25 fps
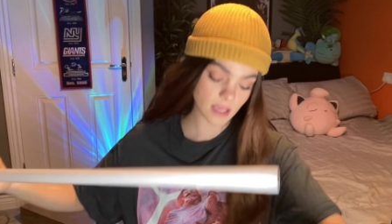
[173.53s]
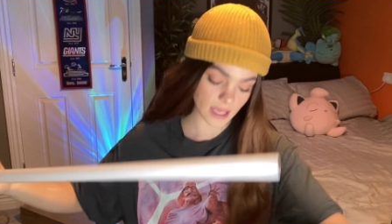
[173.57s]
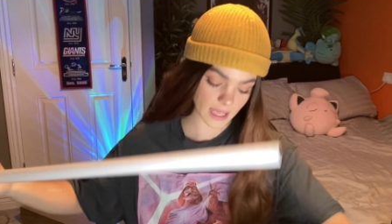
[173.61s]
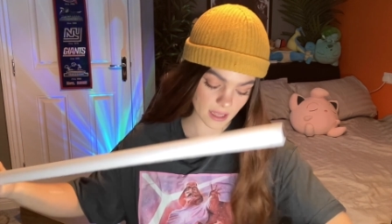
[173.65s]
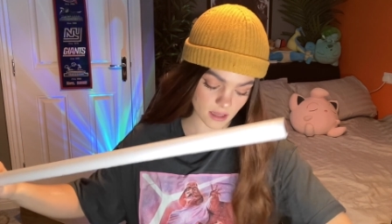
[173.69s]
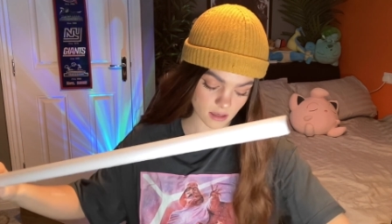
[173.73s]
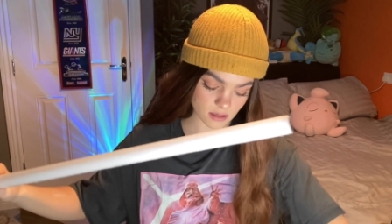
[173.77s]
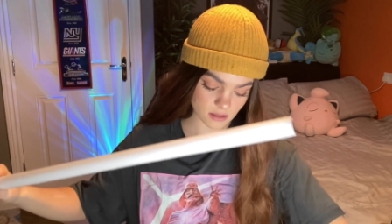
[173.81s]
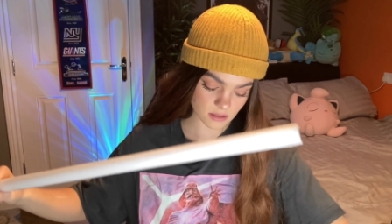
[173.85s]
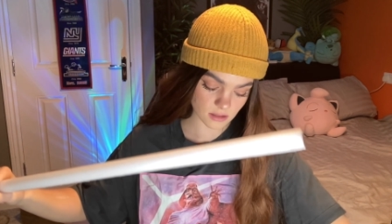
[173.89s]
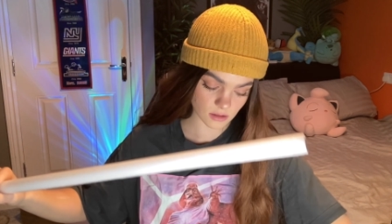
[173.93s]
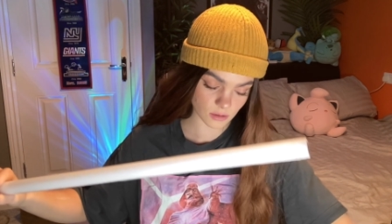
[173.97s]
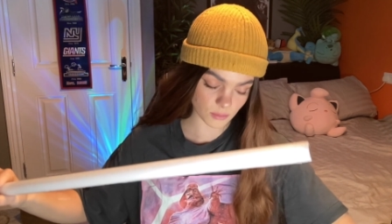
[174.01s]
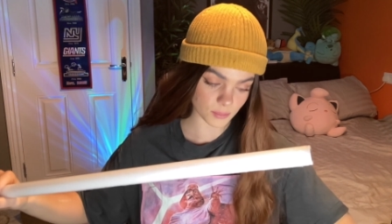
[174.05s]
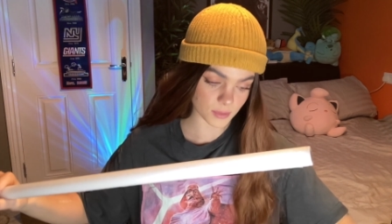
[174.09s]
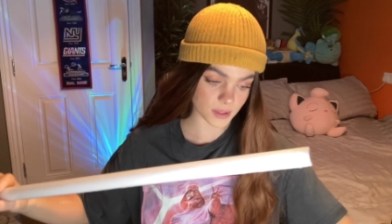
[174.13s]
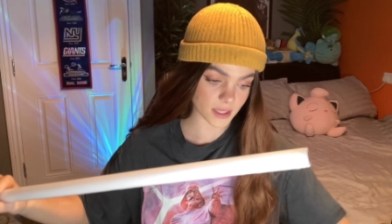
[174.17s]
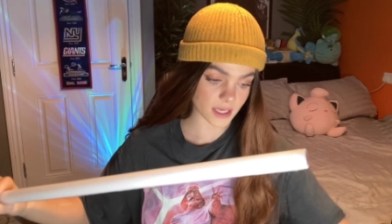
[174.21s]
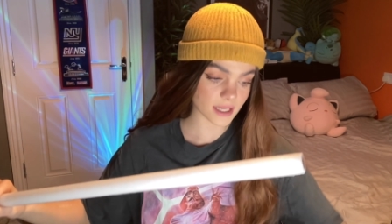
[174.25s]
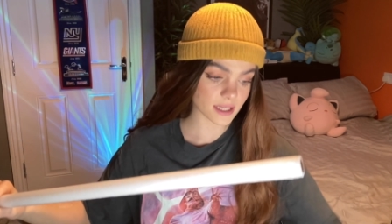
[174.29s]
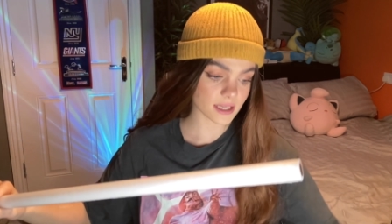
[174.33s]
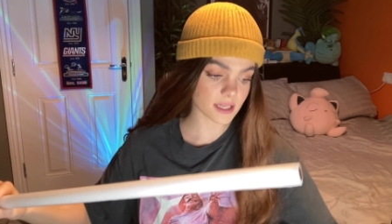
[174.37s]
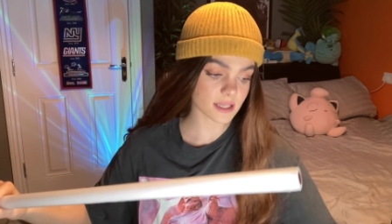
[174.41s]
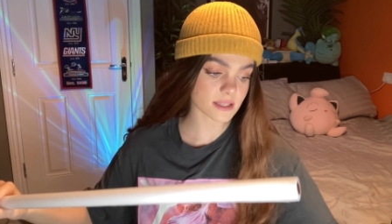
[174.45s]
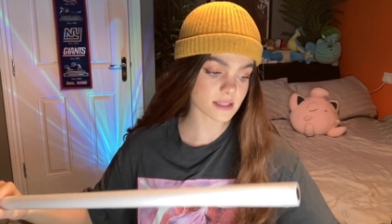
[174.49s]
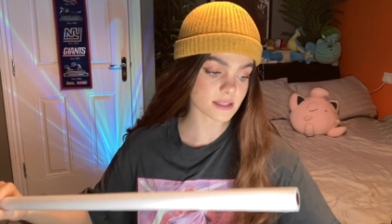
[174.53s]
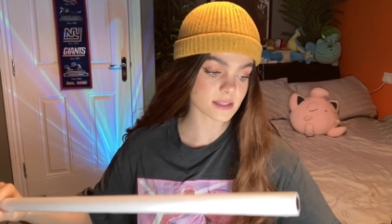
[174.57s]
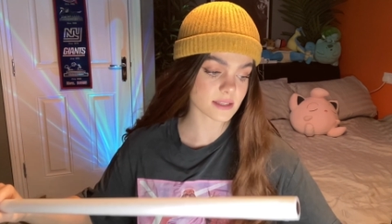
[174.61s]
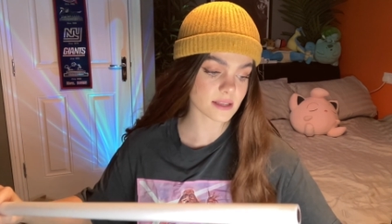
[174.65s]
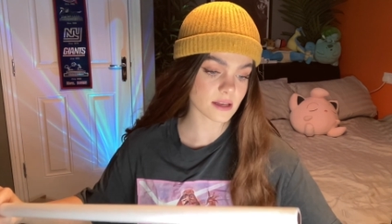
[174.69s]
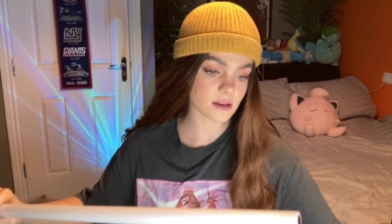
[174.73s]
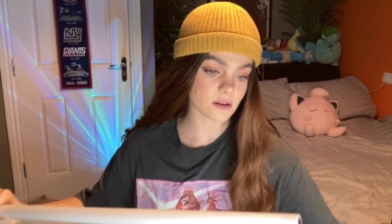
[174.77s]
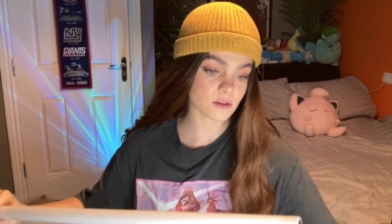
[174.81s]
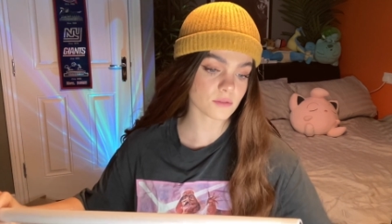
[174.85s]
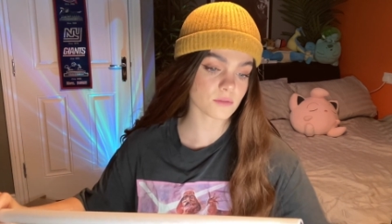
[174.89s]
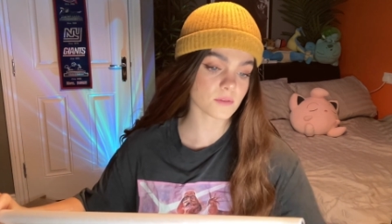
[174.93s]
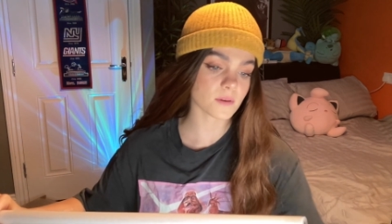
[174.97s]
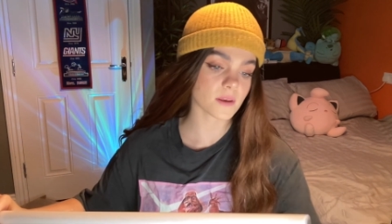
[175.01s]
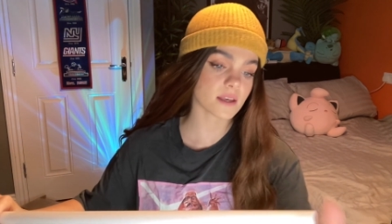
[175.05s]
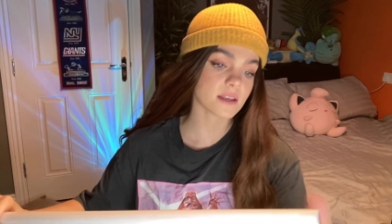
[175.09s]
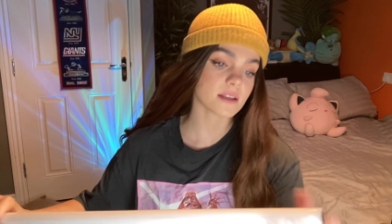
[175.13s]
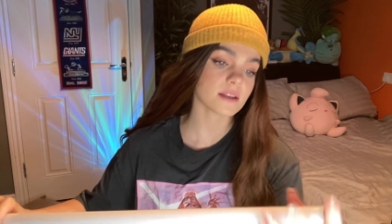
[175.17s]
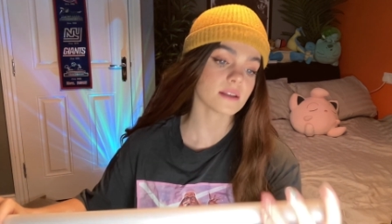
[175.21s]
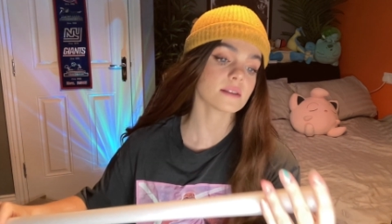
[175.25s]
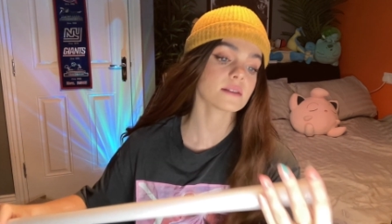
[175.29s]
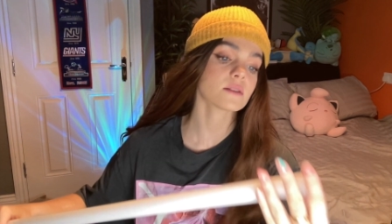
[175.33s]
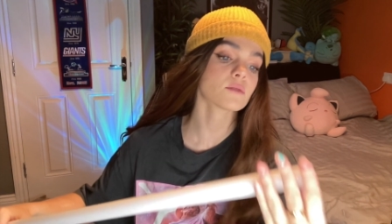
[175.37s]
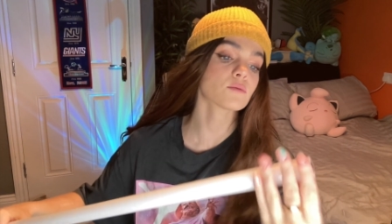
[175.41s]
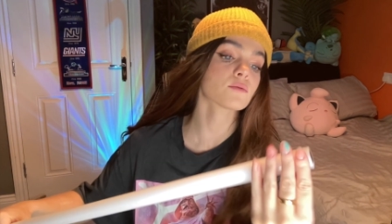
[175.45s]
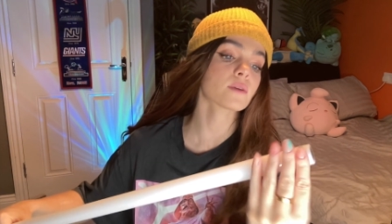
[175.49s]
and the blade itself
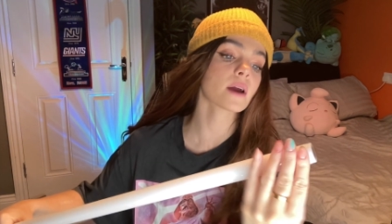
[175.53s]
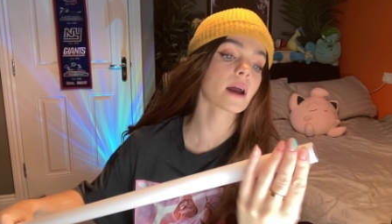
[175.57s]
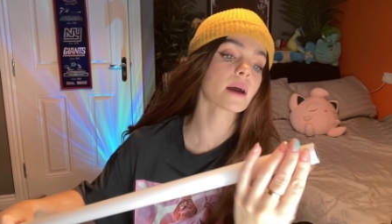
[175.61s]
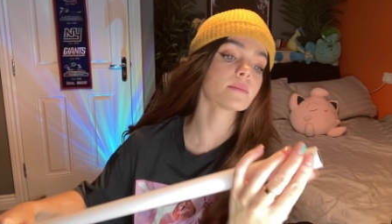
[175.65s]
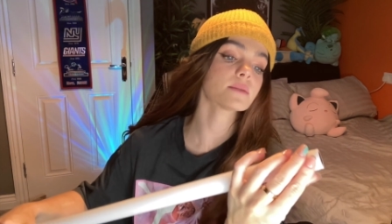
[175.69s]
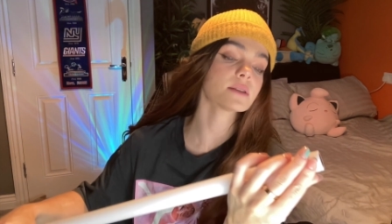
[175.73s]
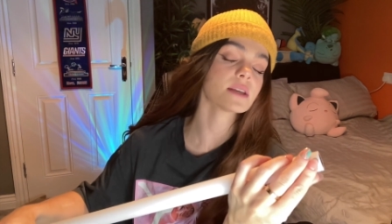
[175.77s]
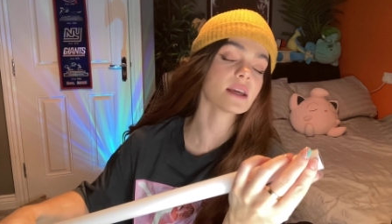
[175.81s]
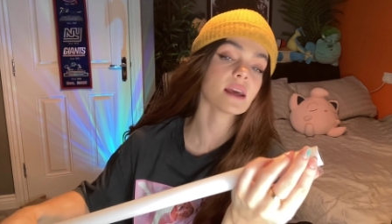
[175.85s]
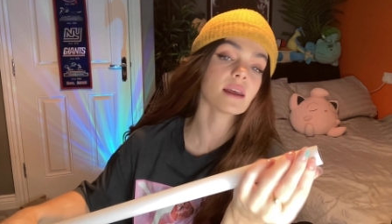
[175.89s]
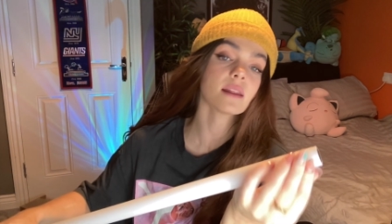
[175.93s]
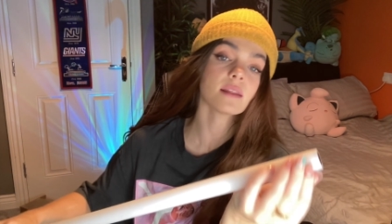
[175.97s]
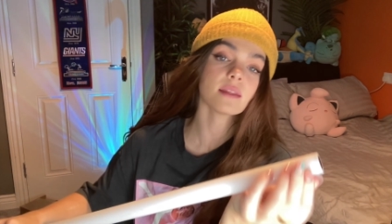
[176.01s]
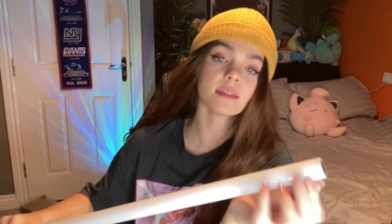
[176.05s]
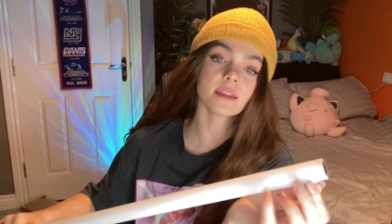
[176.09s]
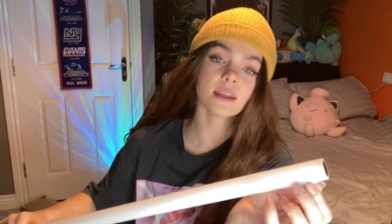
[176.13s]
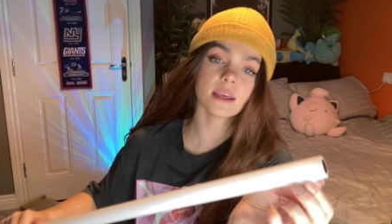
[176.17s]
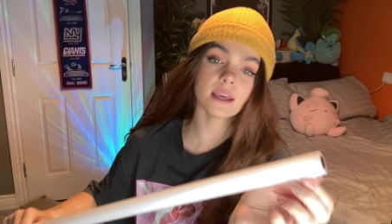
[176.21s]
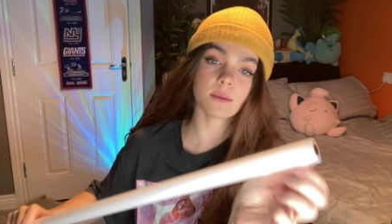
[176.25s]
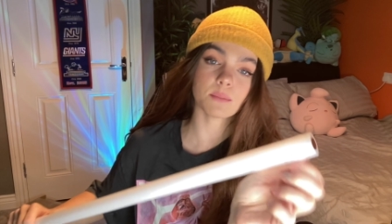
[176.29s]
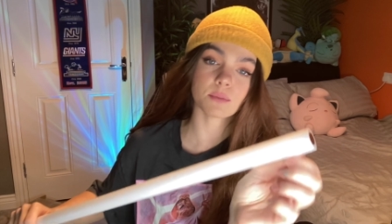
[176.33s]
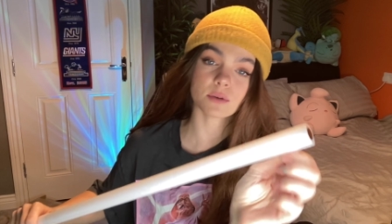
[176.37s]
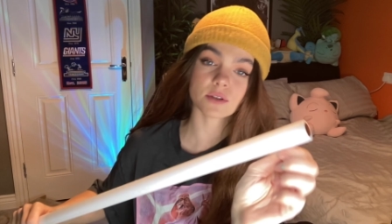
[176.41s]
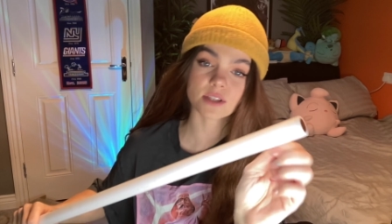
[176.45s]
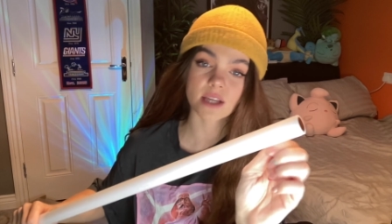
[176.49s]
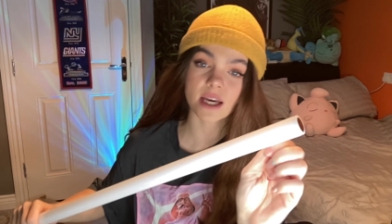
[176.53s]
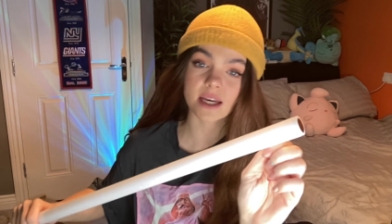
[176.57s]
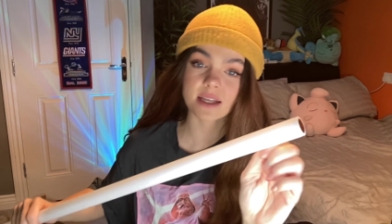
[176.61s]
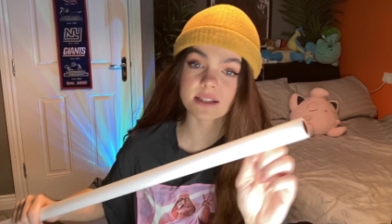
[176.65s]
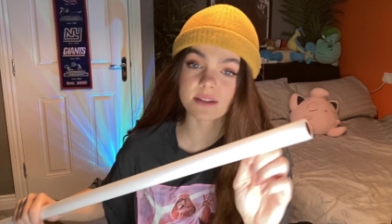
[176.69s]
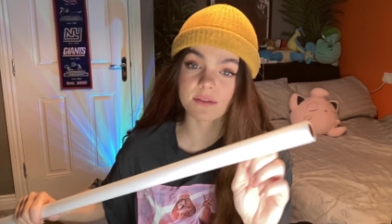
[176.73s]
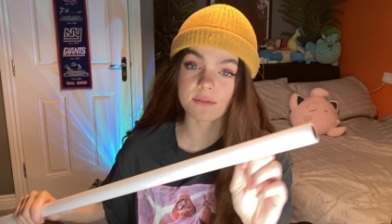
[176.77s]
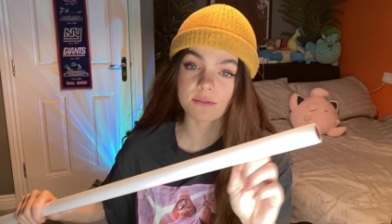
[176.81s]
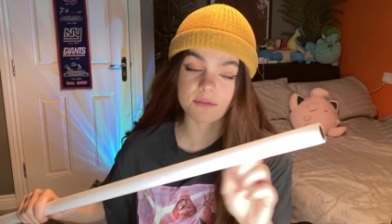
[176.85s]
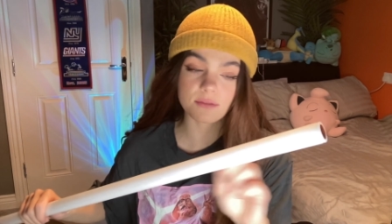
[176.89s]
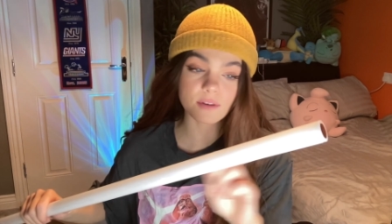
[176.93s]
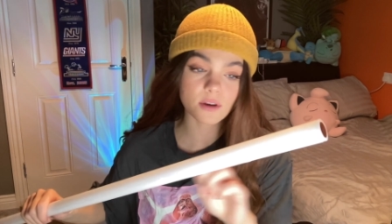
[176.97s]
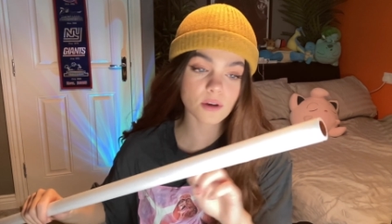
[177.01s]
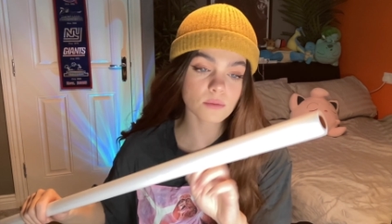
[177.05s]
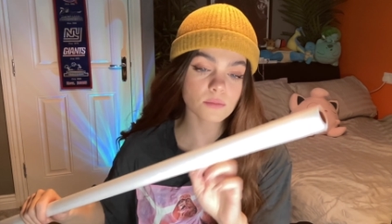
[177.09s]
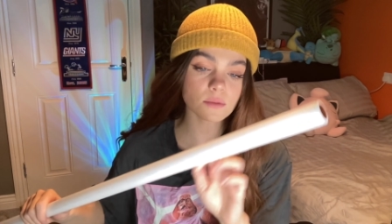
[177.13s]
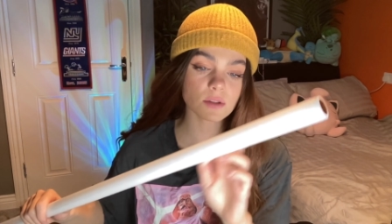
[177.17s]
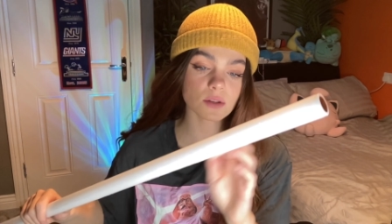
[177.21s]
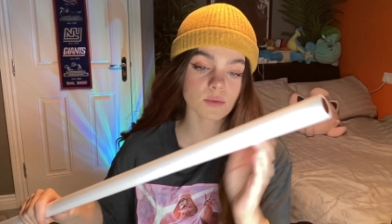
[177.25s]
is wrapped in the protective film,